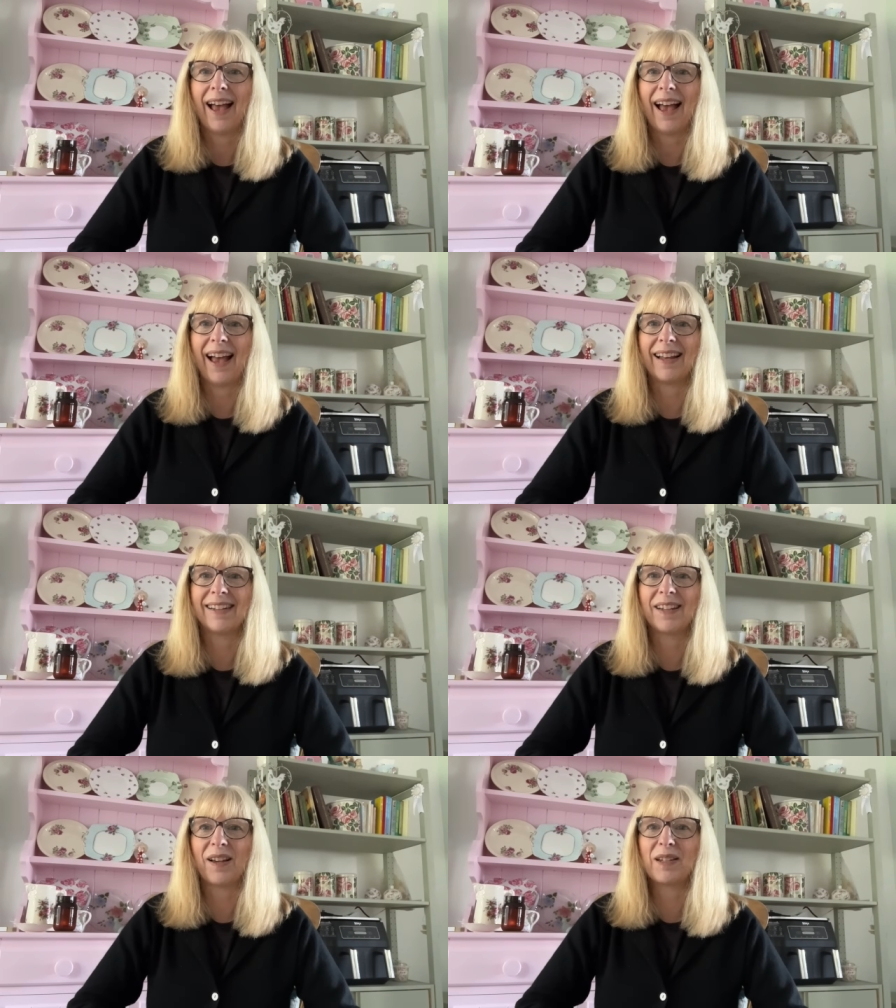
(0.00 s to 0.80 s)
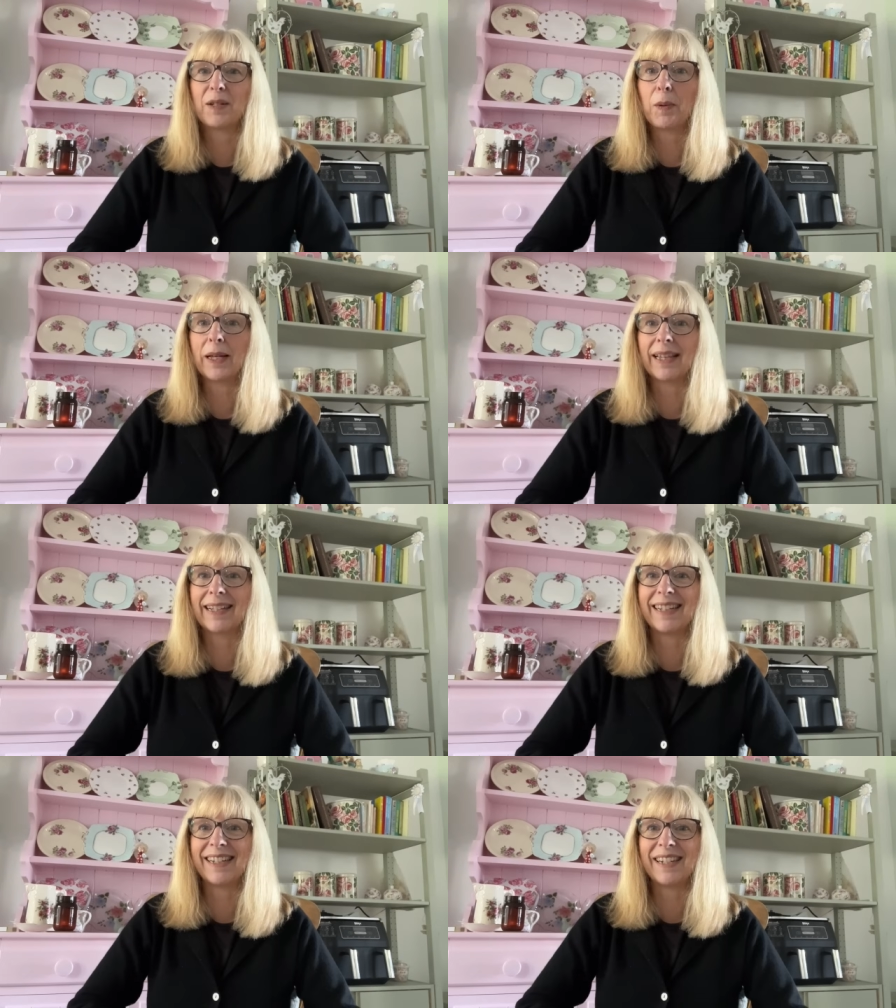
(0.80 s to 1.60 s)
And I used to work there
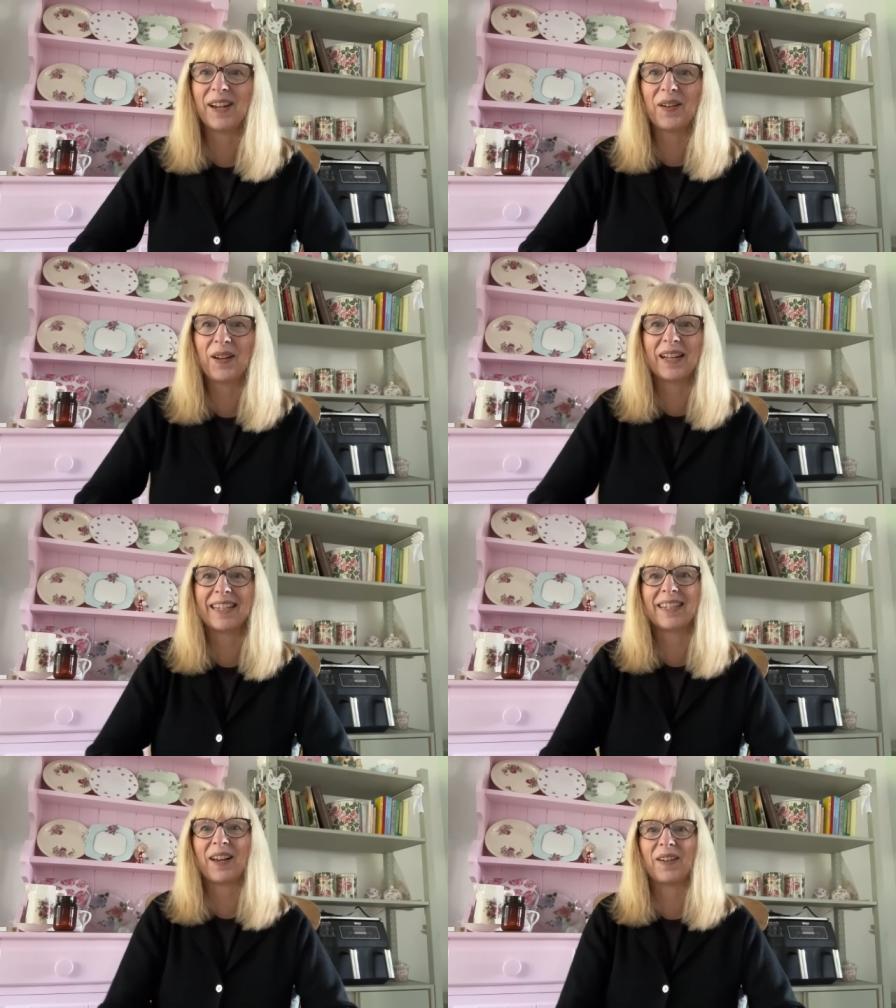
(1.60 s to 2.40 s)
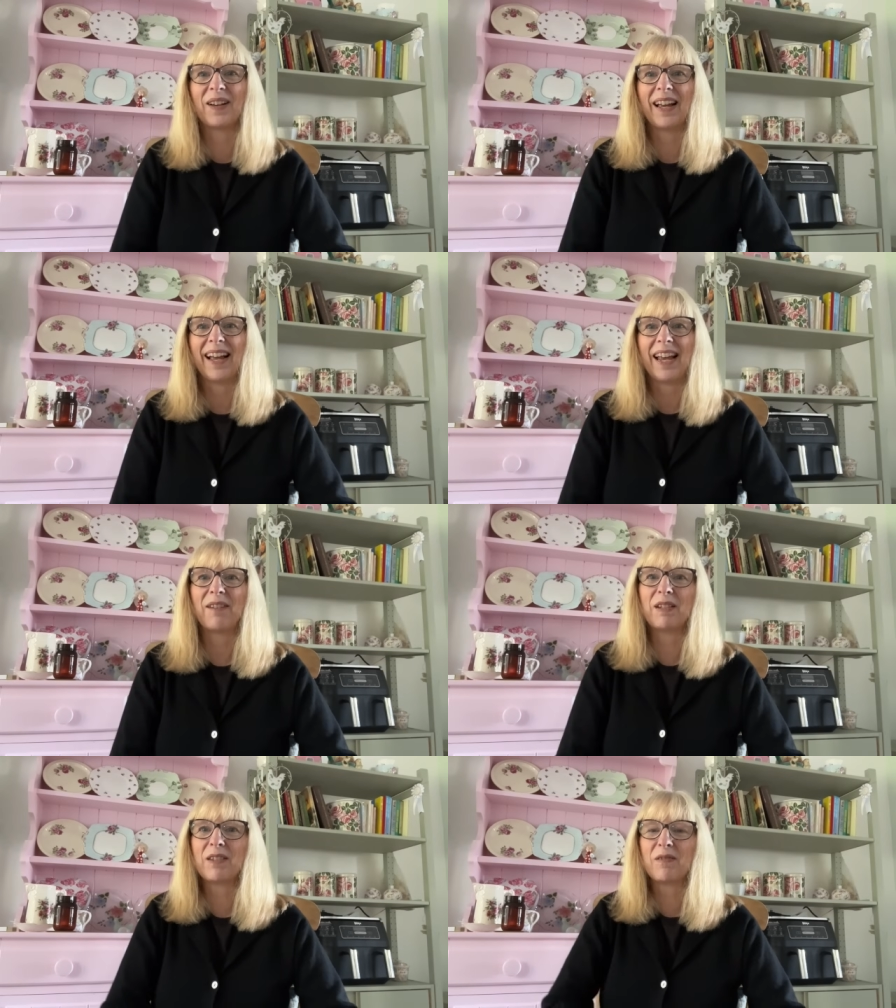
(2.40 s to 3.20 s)
teaching yoga. So it
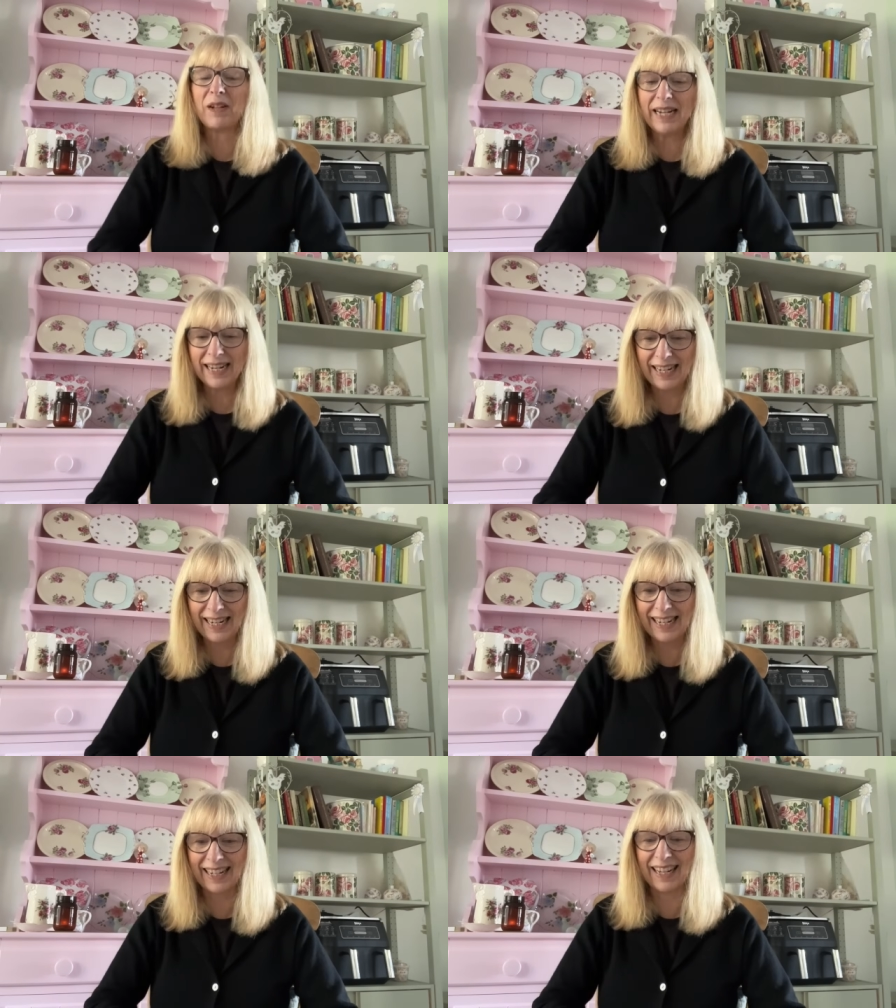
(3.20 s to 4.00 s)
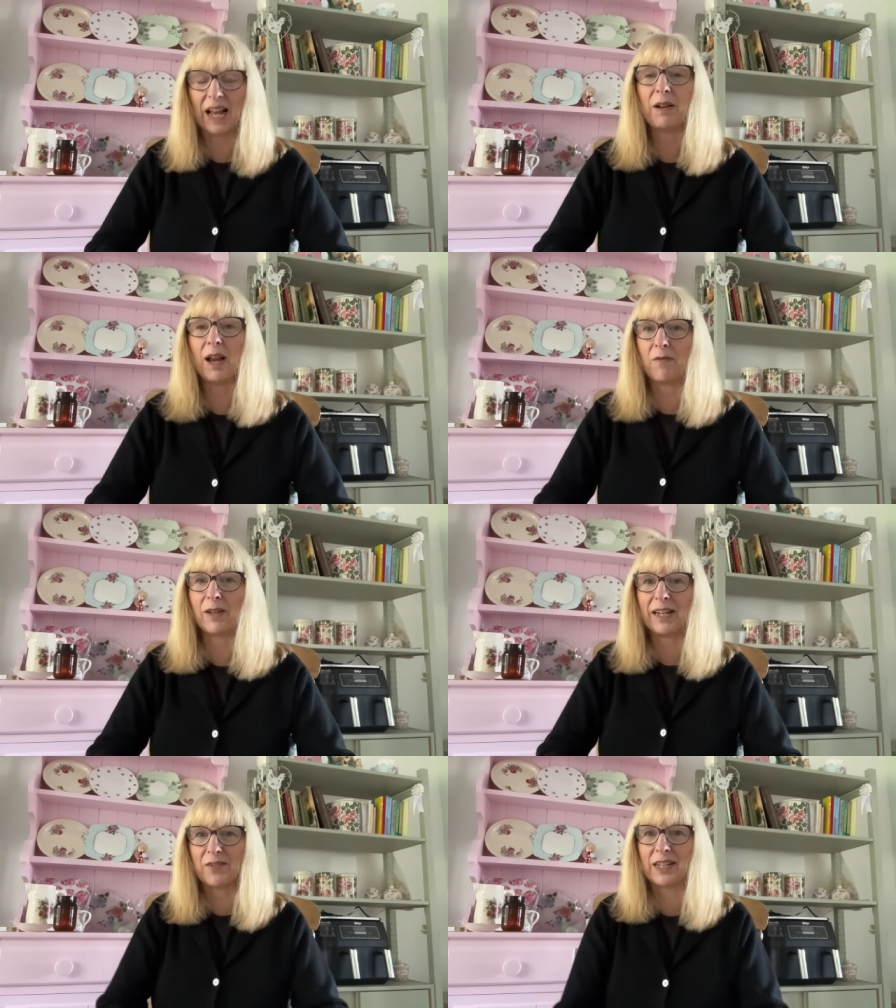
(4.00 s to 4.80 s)
was a
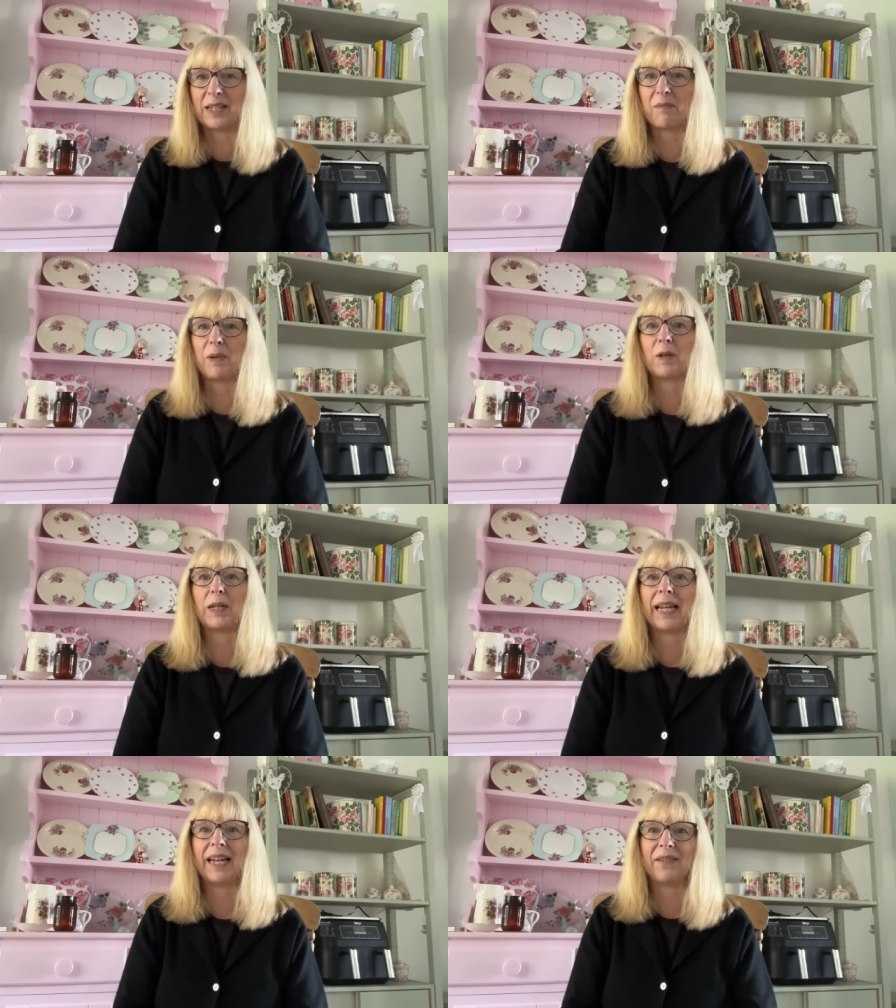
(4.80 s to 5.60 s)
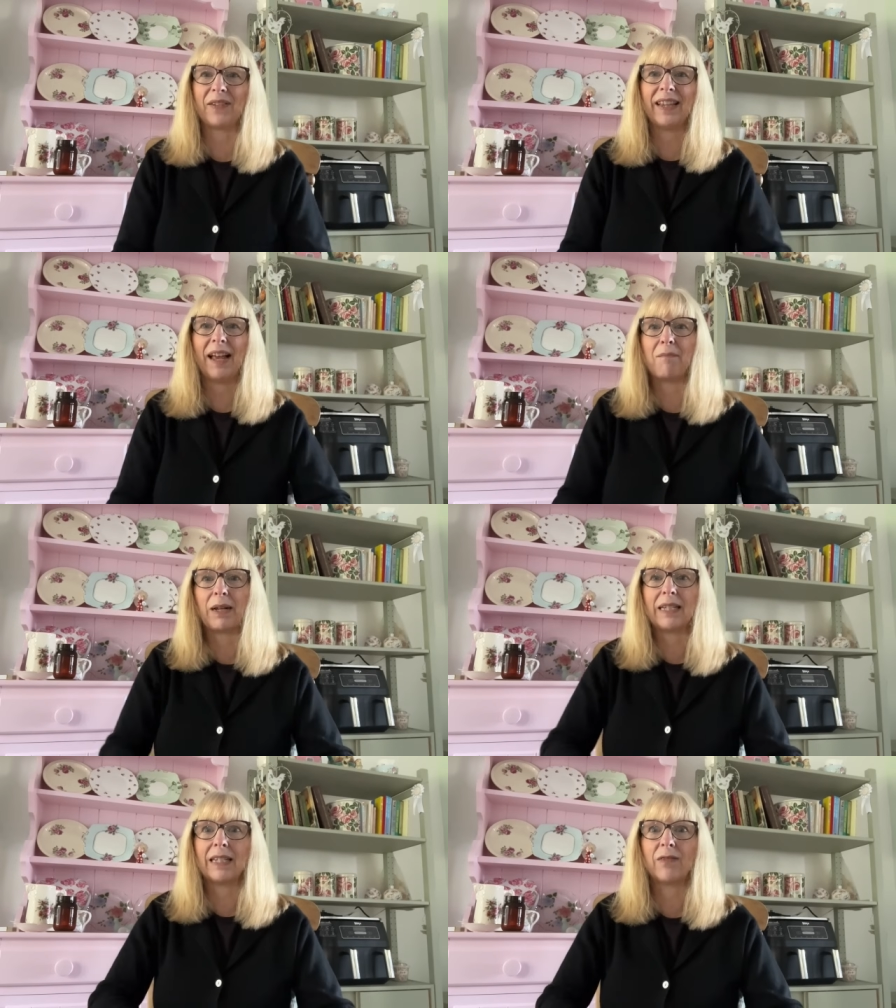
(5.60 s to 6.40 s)
lovely, interesting building even then
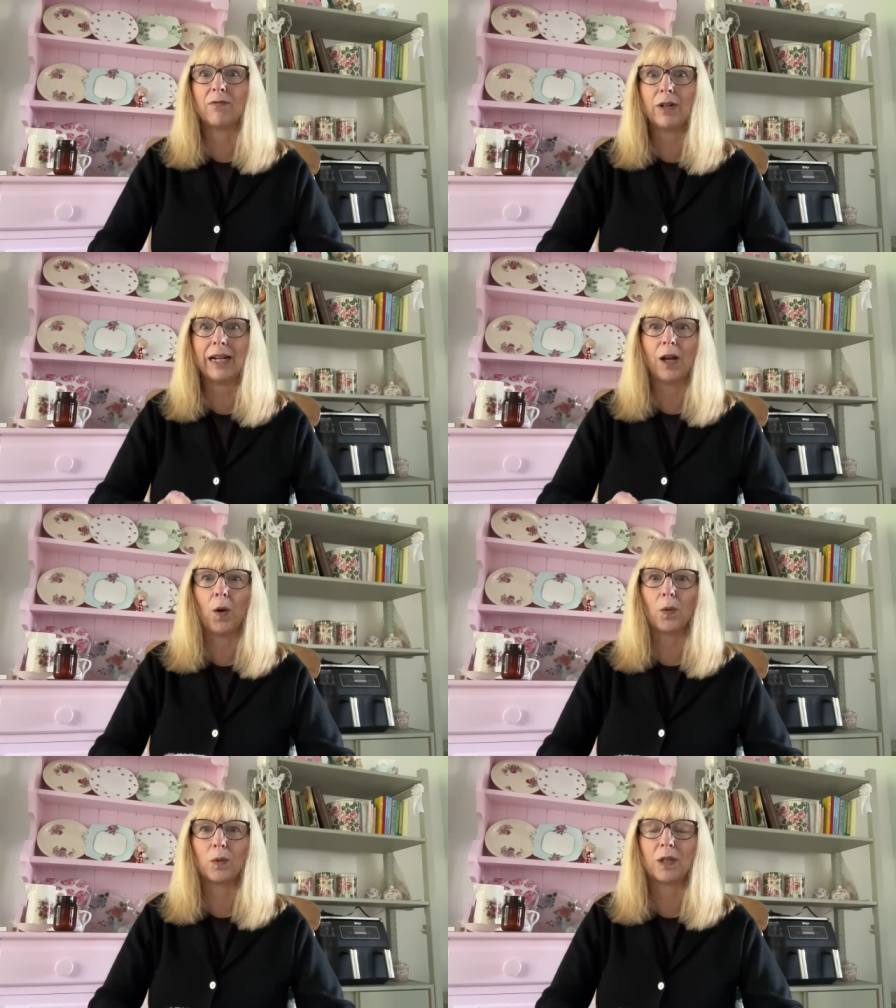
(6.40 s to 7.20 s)
because it's really old.